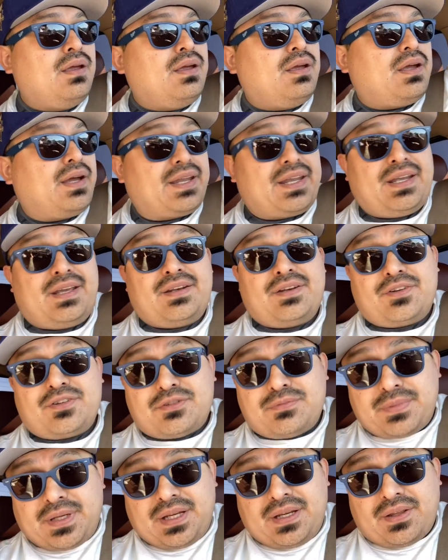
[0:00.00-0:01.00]
Again, here's
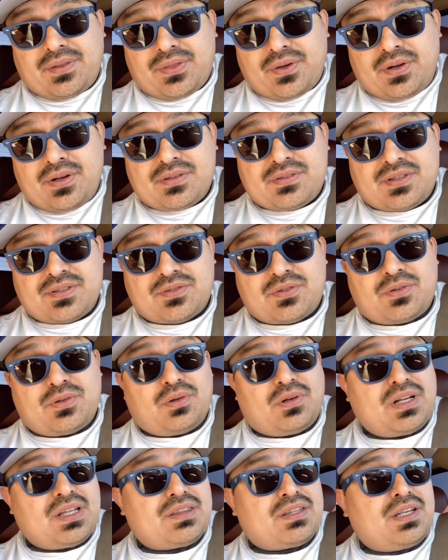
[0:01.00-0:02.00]
me, a
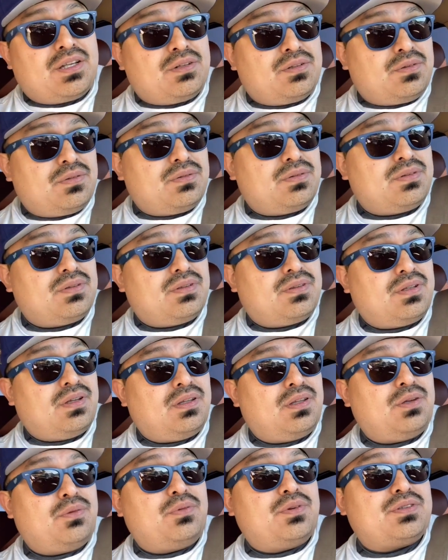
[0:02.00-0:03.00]
36-year-old Latino,
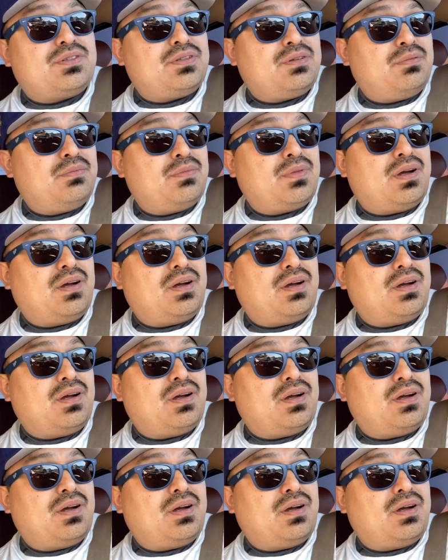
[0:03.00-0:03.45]
dealing with some